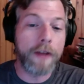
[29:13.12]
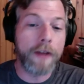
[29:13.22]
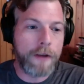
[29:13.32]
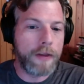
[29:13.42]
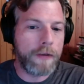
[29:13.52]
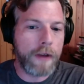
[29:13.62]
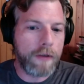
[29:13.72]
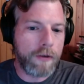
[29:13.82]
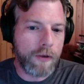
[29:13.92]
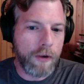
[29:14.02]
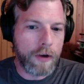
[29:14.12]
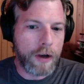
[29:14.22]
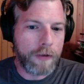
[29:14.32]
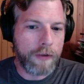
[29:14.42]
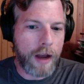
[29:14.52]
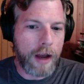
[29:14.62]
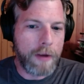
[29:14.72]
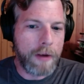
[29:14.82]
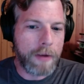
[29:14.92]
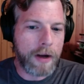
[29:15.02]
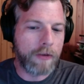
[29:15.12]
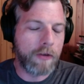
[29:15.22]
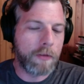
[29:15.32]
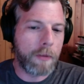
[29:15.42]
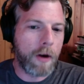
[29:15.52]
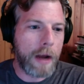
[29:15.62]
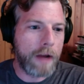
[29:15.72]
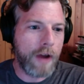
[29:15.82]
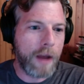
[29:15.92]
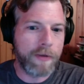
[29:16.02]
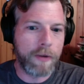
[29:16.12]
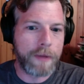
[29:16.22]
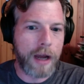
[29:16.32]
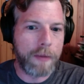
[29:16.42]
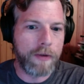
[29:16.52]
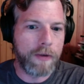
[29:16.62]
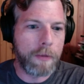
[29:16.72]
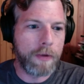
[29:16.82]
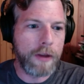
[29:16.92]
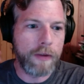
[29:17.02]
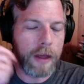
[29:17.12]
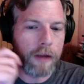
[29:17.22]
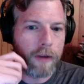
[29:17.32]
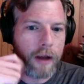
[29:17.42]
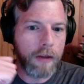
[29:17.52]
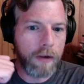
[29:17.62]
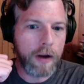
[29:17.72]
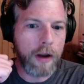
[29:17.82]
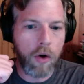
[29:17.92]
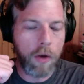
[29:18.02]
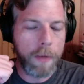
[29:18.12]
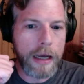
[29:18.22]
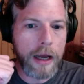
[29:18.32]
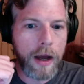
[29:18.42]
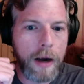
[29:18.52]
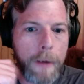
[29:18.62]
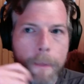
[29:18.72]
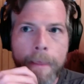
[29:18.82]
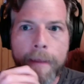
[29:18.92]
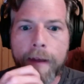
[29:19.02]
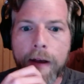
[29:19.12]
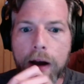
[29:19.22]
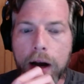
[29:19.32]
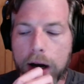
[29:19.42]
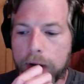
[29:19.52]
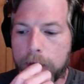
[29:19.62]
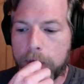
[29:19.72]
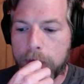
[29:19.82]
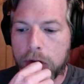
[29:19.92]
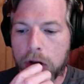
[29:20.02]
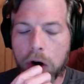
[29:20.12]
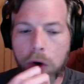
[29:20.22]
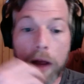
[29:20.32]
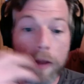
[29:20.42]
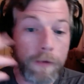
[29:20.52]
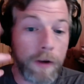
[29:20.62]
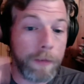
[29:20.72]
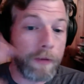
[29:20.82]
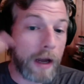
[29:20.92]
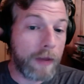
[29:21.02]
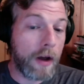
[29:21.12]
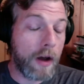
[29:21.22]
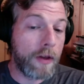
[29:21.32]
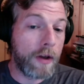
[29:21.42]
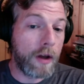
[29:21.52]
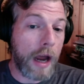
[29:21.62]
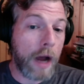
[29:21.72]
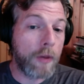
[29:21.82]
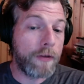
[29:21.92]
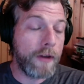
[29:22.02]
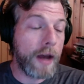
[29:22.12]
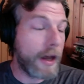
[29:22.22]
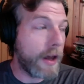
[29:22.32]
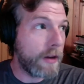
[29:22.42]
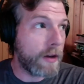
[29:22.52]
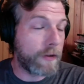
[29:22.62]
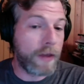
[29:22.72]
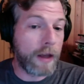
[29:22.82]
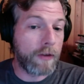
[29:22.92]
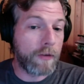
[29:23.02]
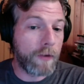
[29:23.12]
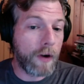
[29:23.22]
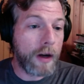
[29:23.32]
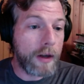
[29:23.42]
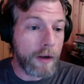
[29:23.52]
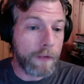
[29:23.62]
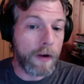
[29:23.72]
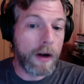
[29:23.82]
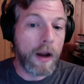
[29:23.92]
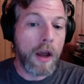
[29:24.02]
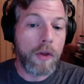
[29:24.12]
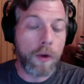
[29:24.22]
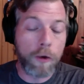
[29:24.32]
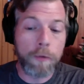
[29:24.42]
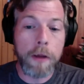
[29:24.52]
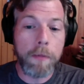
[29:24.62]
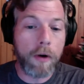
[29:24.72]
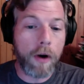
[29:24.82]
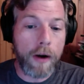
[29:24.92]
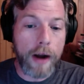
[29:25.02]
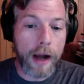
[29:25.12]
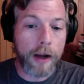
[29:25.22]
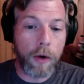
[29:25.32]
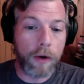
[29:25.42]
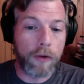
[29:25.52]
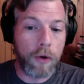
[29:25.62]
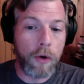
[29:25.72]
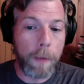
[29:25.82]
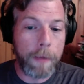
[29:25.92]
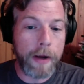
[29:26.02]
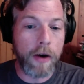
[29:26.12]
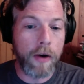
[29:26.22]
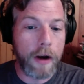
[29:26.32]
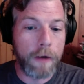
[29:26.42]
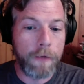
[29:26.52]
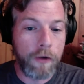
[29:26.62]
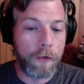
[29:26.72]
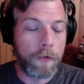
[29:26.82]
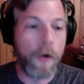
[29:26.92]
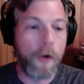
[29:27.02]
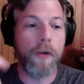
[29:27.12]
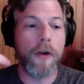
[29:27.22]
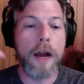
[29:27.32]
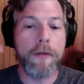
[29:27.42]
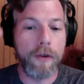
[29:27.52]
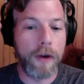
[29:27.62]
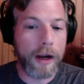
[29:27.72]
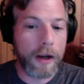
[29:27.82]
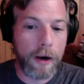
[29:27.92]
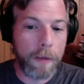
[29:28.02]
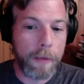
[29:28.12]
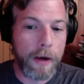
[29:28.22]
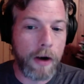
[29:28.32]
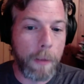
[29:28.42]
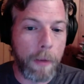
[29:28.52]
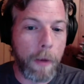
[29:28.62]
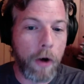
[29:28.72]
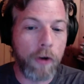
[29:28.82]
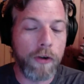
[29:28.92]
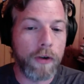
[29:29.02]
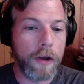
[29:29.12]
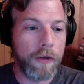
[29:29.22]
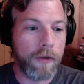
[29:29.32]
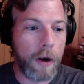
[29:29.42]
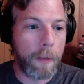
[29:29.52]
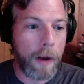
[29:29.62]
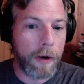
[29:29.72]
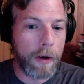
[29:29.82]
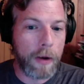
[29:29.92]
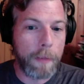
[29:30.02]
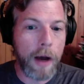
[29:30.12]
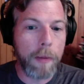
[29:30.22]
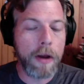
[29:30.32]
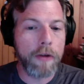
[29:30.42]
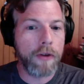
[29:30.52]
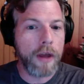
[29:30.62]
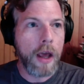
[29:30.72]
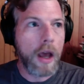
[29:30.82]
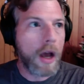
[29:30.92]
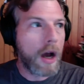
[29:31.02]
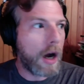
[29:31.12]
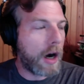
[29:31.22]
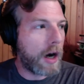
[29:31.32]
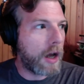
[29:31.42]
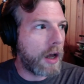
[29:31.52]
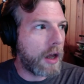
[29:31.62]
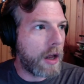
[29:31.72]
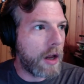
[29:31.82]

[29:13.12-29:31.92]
done this as a journalist. I mean, because it's part of my job sometimes is to put these things together. It can all be done. On the flip side, the how the CIA does things is very different. Those people are not going to appear in official photographs. They're not going to appear in promotion lists that are publicly published. Uh,